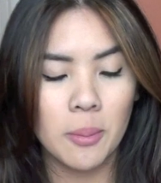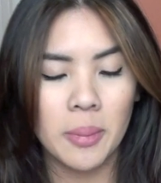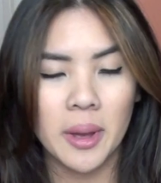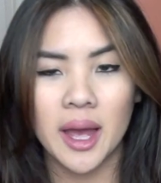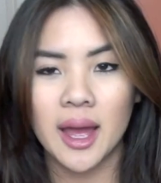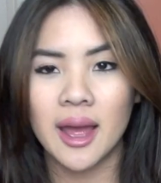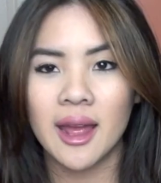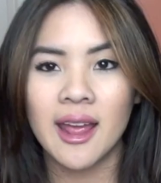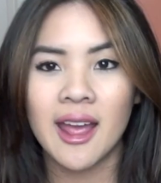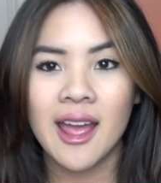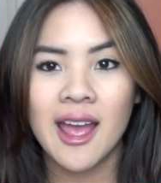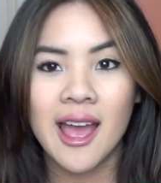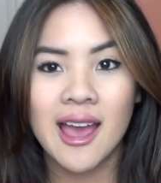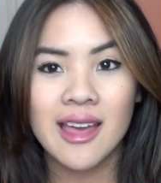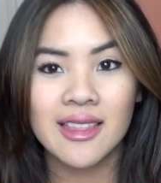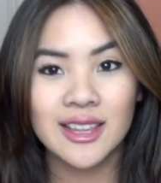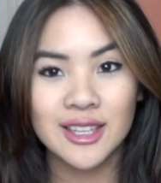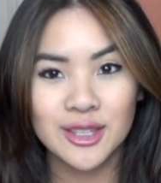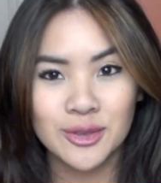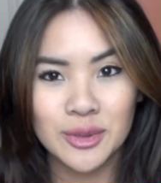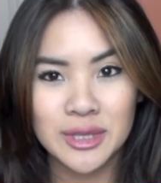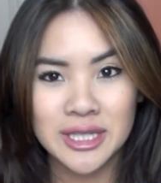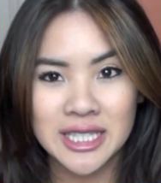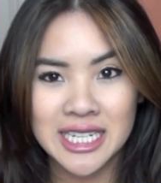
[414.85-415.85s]
But
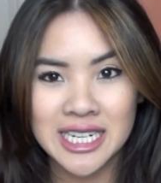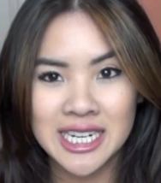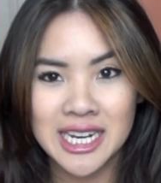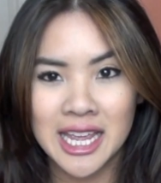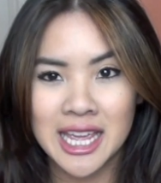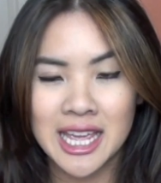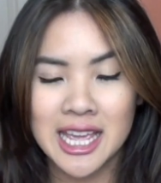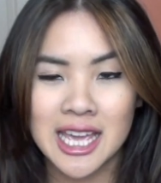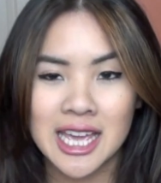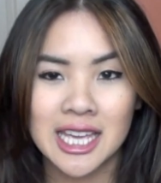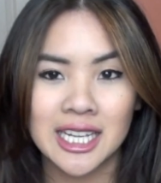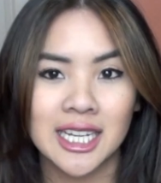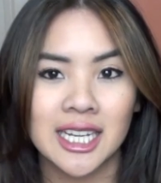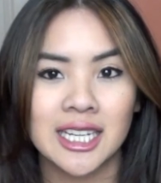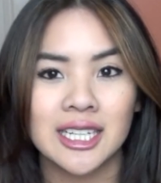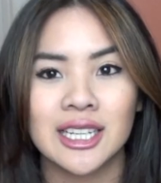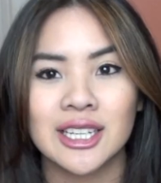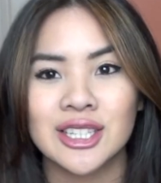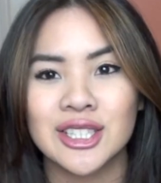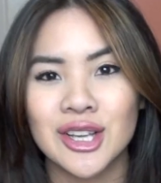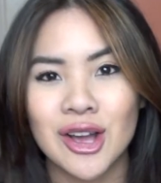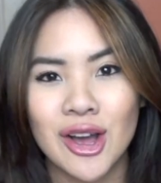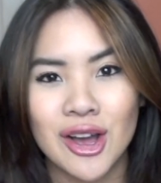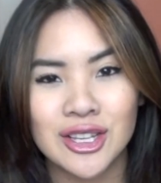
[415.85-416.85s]
this one's a Naked and
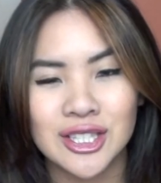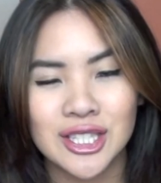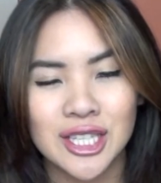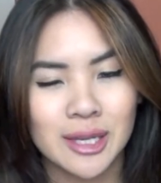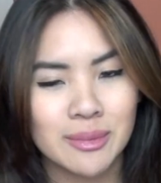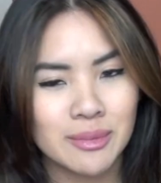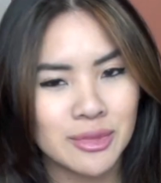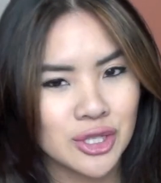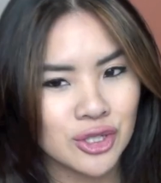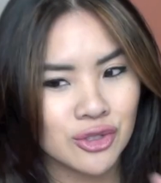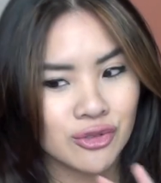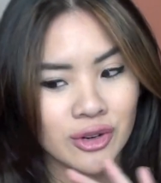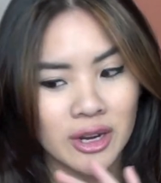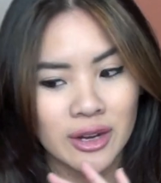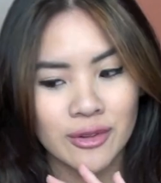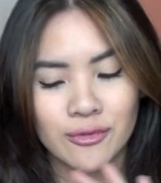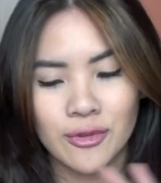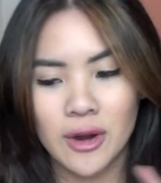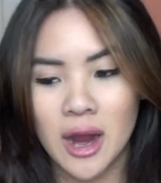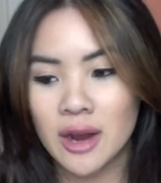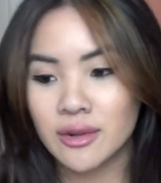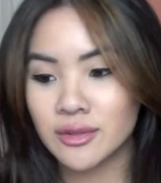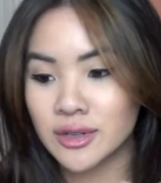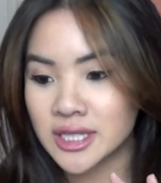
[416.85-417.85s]
it's awesome. It's great
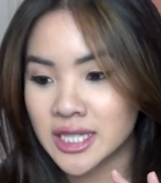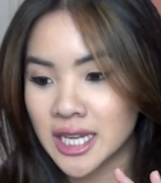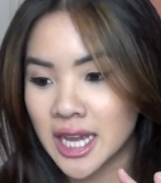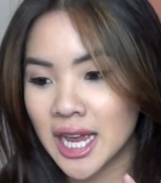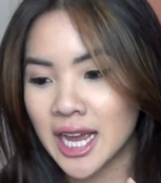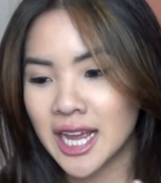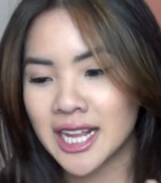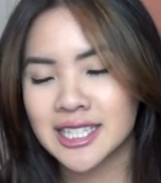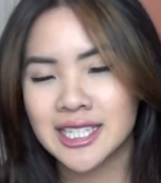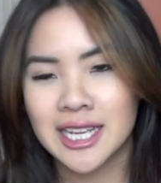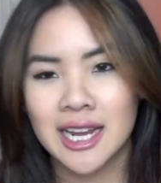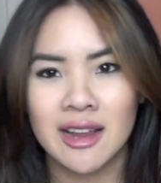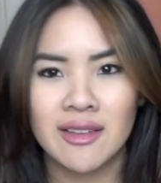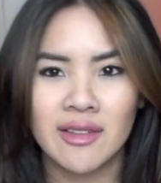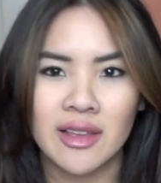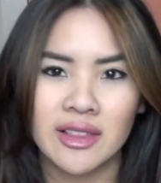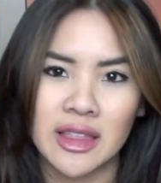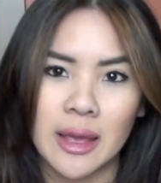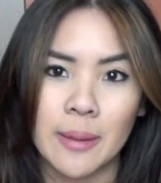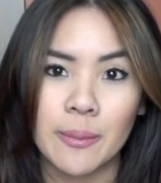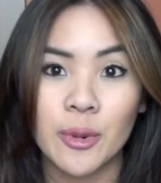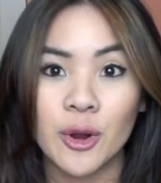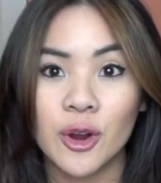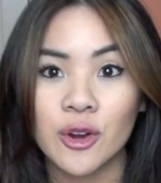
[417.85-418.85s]
for every day. It's kind of like
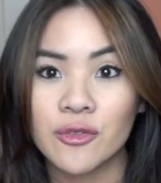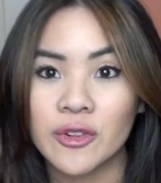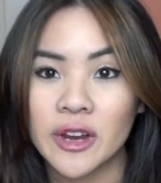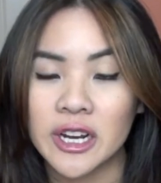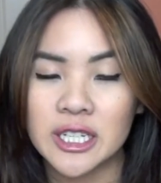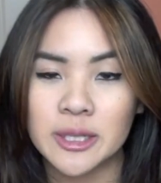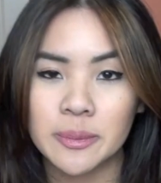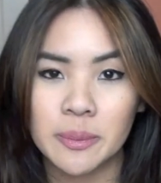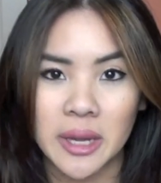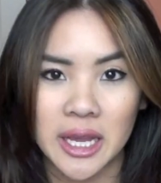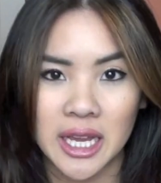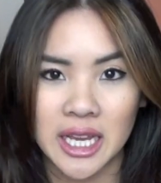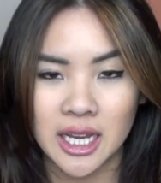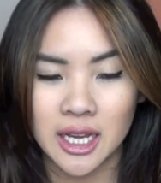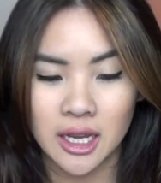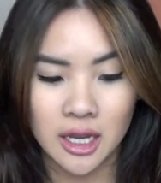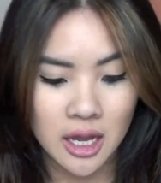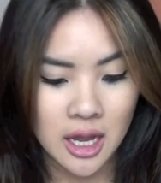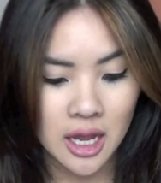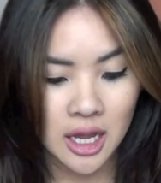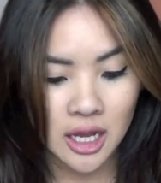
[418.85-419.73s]
that perfect pink